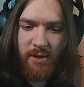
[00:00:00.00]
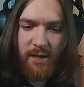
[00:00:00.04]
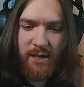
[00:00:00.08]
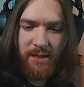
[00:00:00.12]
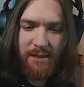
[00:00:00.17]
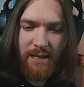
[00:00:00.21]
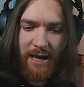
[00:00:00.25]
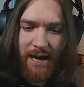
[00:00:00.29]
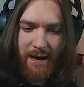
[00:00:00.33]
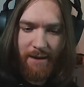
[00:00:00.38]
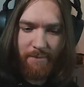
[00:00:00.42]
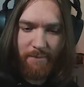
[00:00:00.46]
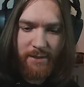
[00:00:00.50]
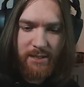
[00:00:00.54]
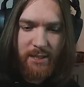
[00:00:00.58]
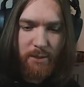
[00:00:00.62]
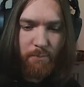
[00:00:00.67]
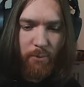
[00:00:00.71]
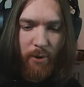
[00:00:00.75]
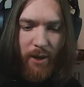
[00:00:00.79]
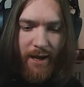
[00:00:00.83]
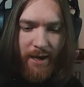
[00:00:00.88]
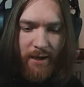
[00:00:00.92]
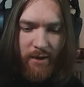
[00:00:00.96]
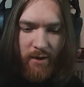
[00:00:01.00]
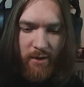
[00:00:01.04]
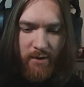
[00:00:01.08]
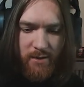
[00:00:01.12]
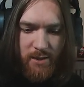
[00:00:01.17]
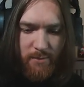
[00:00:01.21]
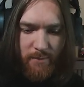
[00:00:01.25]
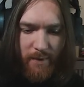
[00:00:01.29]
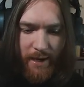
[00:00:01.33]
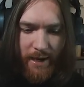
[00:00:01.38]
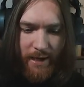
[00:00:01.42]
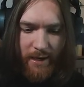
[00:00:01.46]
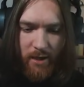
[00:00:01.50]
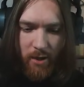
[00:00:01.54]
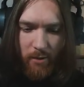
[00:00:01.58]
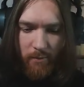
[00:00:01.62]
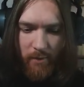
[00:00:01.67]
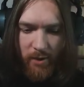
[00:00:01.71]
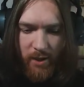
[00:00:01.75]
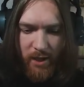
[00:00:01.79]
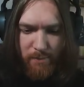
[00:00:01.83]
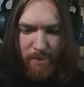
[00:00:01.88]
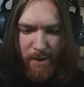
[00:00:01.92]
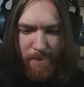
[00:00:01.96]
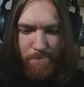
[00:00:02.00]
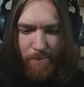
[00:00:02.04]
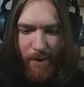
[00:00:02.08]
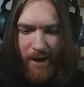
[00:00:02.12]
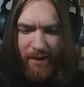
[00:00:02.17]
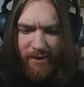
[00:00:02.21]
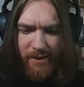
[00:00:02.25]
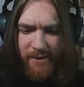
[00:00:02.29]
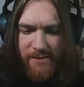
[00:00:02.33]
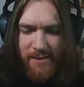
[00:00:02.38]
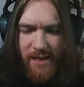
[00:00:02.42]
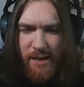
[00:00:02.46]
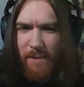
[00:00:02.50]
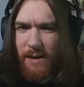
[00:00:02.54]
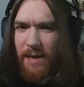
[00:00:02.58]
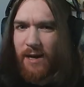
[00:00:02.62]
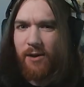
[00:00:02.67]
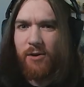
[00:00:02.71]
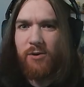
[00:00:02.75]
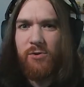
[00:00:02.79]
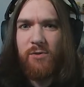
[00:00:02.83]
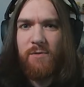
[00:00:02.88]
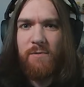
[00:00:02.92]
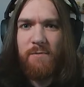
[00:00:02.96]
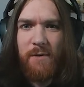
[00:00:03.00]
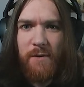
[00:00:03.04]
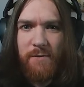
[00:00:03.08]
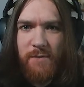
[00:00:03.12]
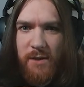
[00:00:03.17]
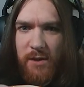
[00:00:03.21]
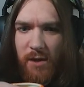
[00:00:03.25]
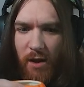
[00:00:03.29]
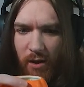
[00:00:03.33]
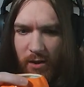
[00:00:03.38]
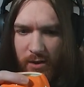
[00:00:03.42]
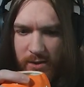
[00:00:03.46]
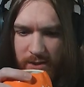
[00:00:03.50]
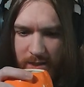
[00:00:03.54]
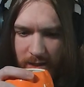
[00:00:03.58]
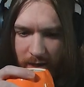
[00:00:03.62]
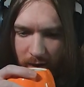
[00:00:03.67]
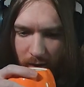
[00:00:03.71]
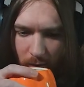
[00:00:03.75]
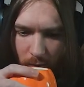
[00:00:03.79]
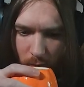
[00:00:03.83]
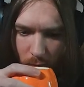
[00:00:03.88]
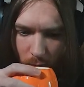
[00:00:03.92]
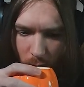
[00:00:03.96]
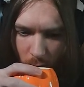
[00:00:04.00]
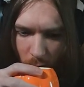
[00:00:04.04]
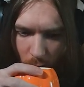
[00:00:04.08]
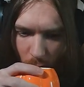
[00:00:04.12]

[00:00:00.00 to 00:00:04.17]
Look at that. My supply costs and my income. Look at my balance. I made $150 today.